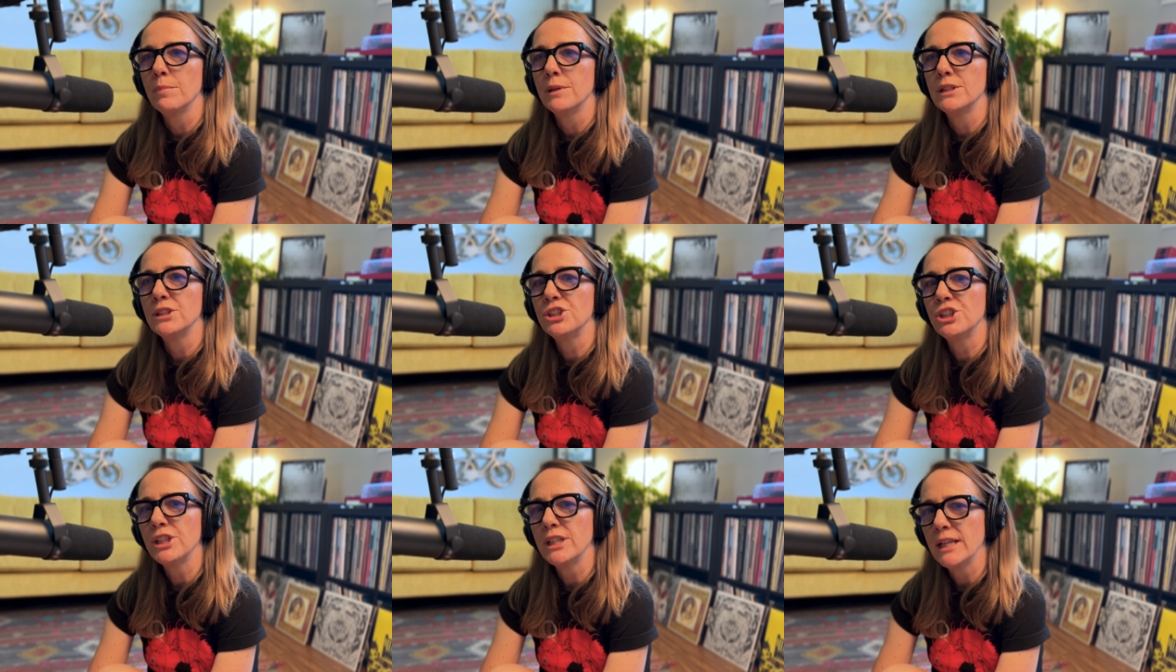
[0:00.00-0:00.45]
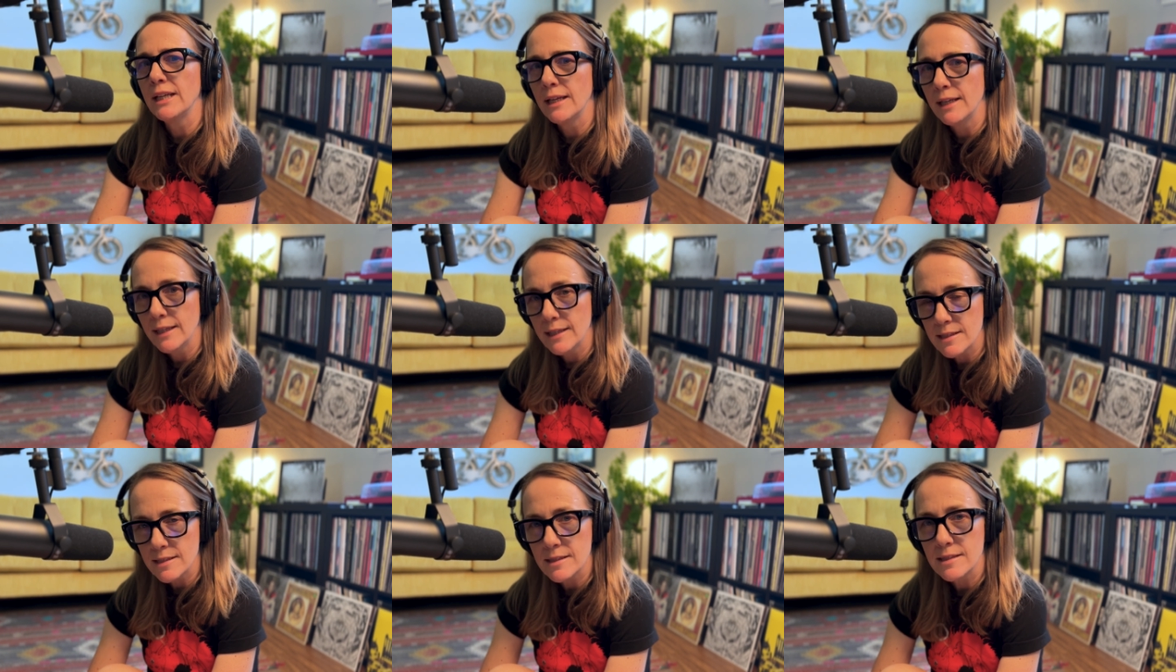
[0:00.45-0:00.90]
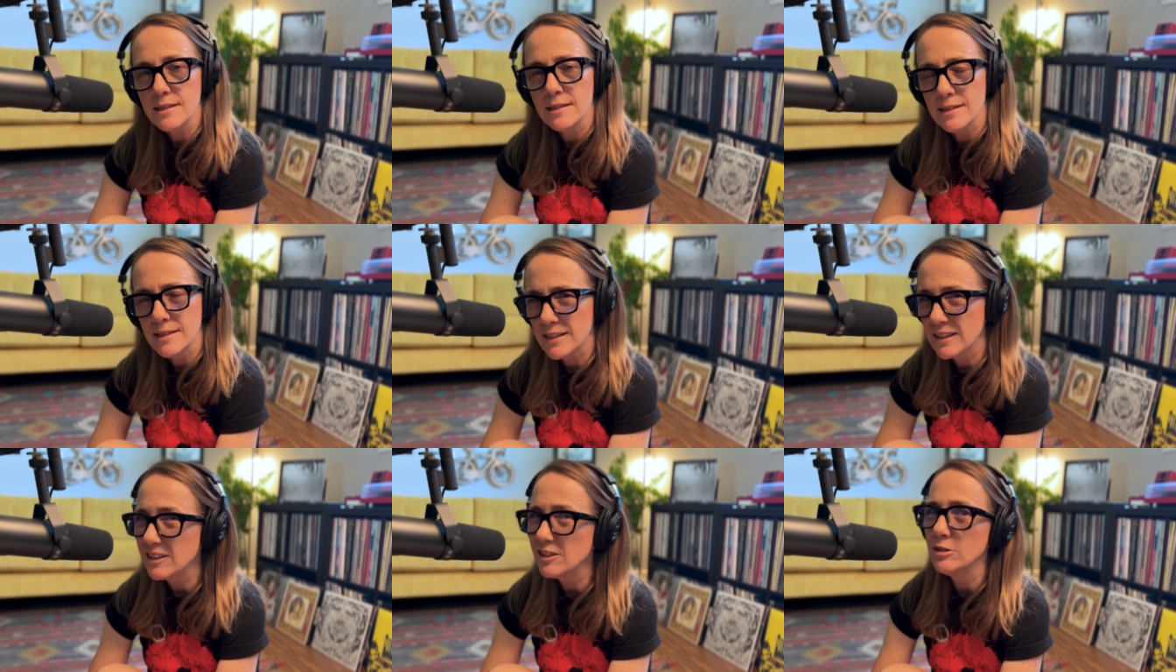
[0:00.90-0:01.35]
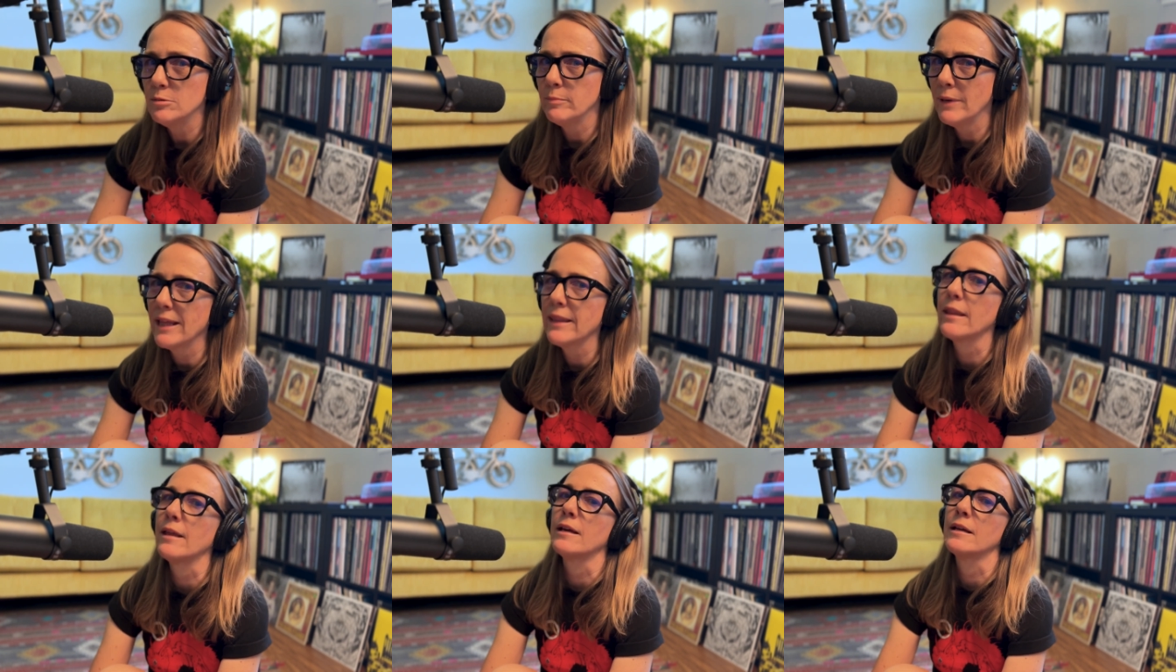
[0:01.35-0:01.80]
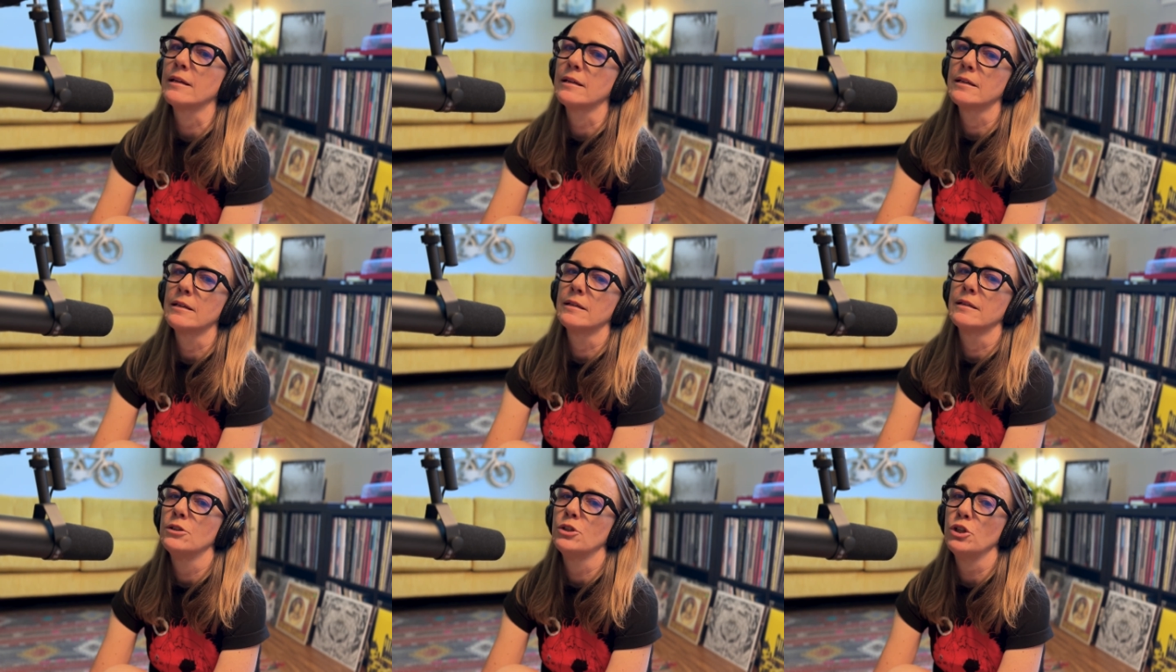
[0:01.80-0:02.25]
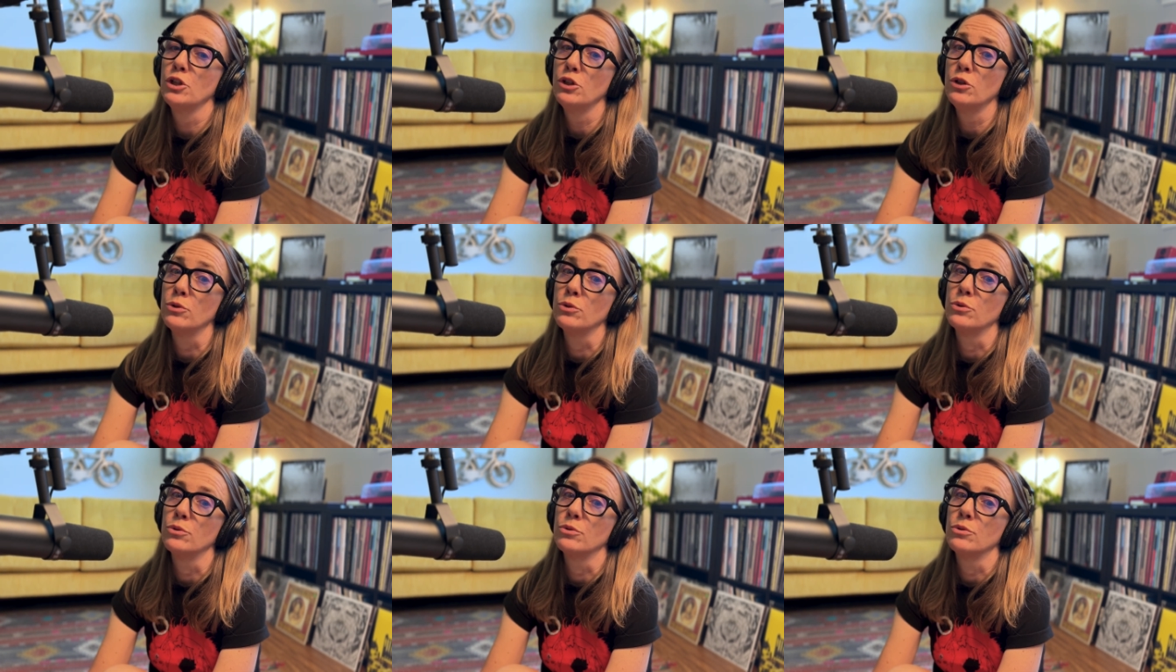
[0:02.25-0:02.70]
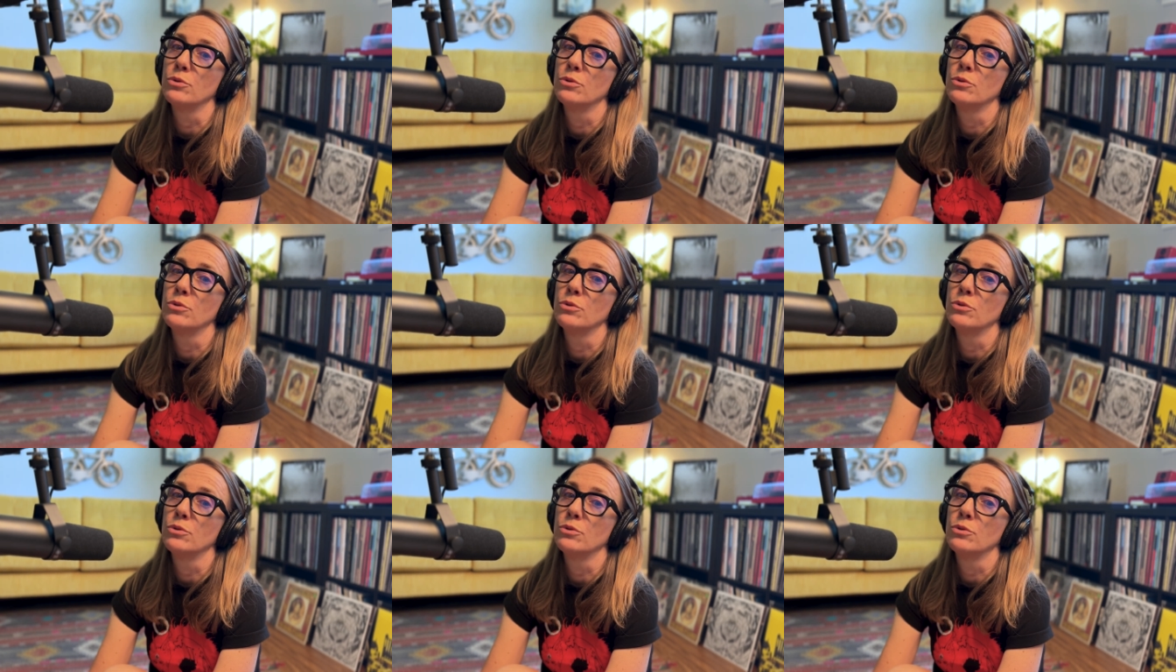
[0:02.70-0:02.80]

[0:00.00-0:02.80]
But she is still mother to you.